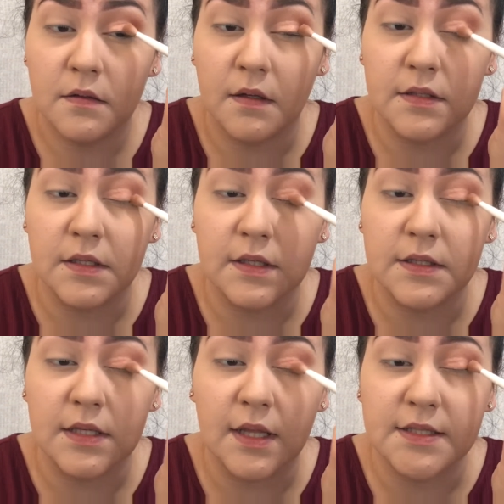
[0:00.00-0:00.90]
So as you
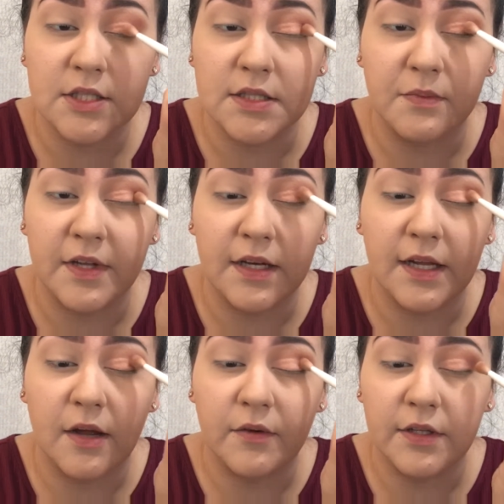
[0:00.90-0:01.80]
can see, that's just
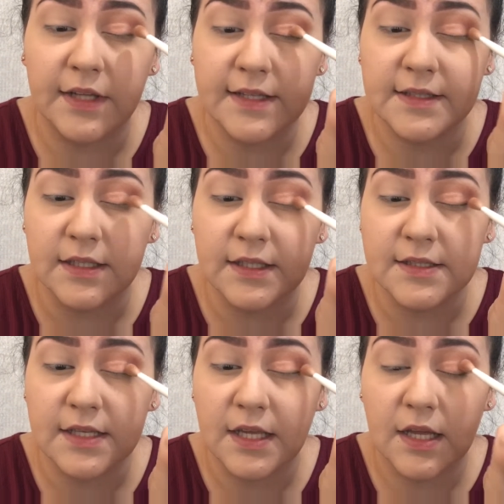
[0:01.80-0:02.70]
blending out real nice and
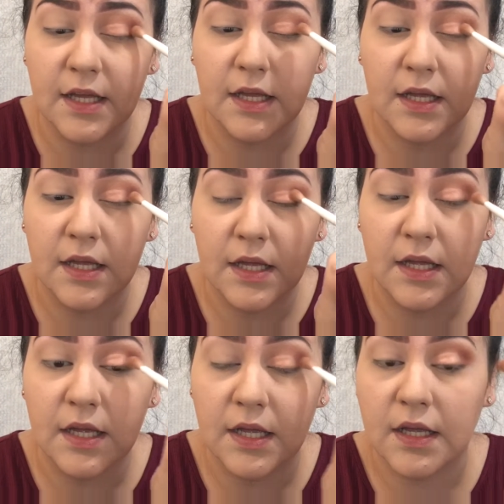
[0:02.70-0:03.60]
easy.
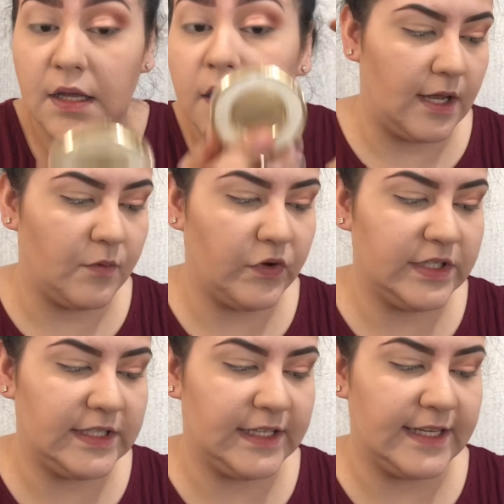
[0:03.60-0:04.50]
I'm
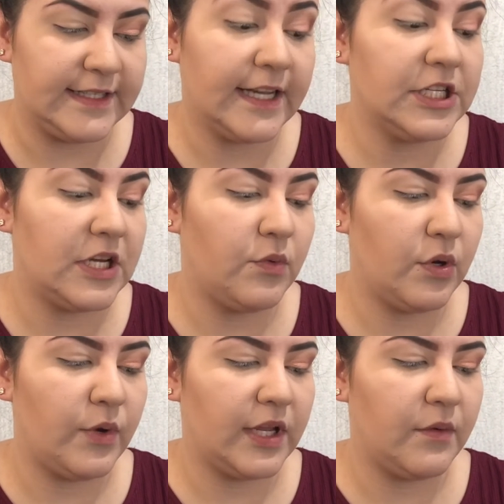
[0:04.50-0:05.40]
going to take that second shade we
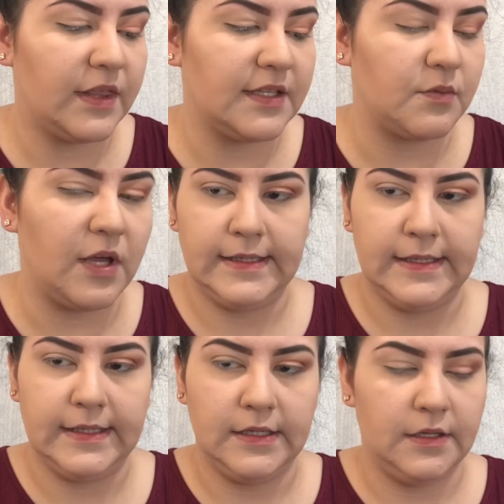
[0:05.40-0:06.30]
were working with as well,
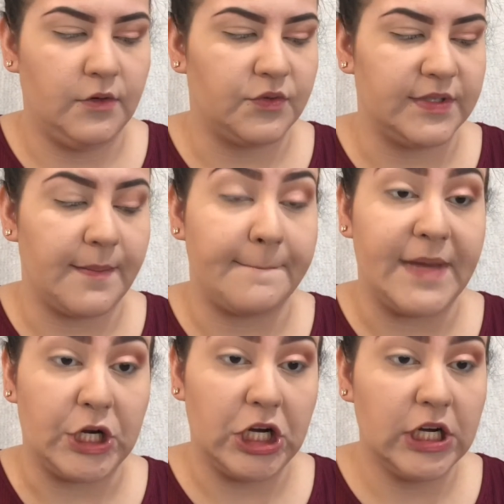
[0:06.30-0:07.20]
which was
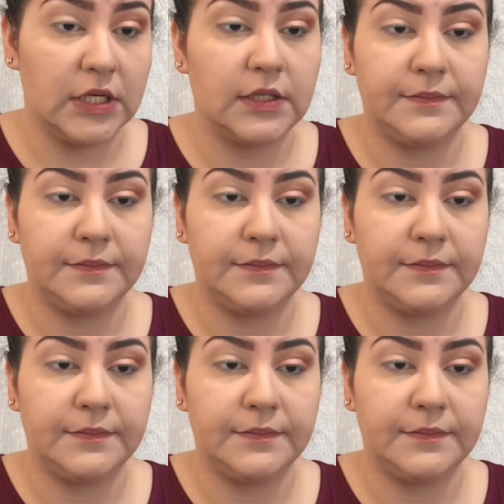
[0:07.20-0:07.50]
Butter.